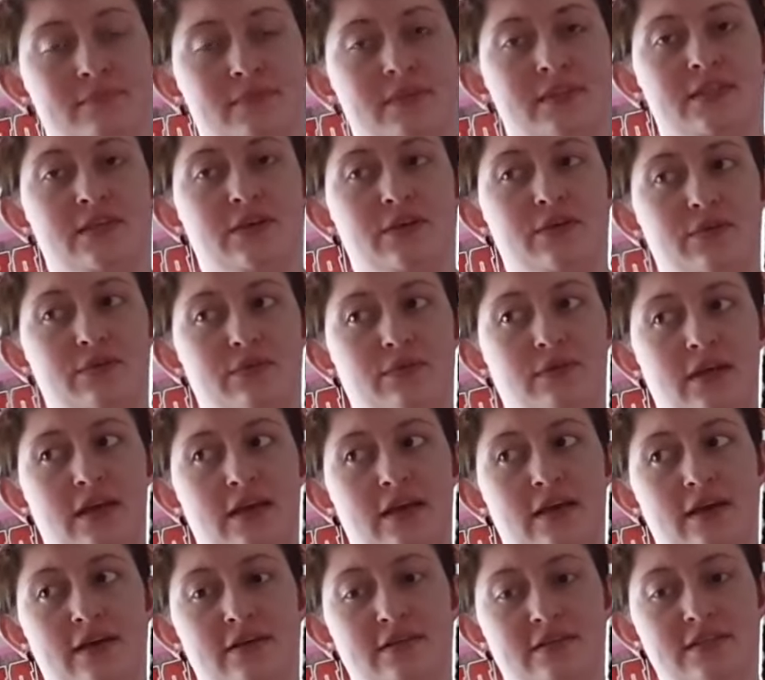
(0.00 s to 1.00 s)
So
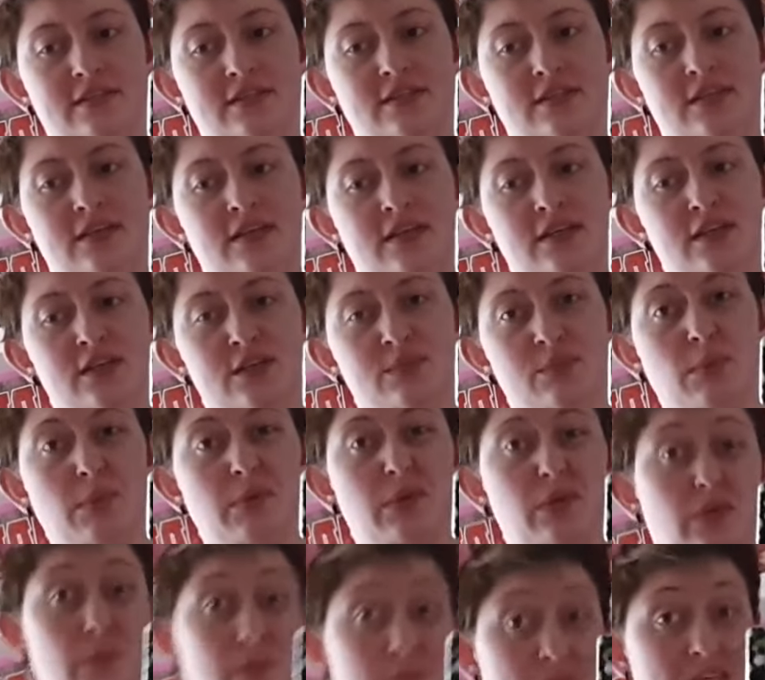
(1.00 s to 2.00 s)
yeah,
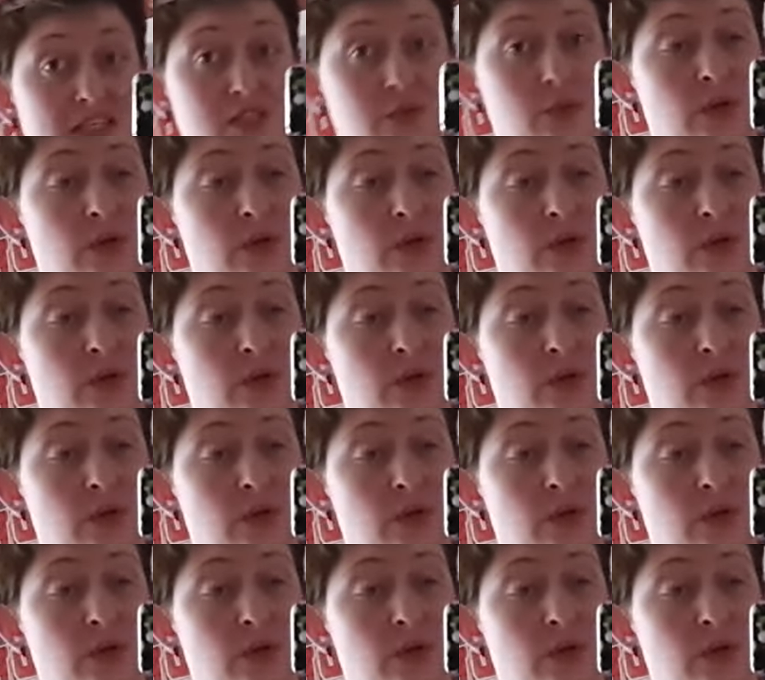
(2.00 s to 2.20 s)
probably not the best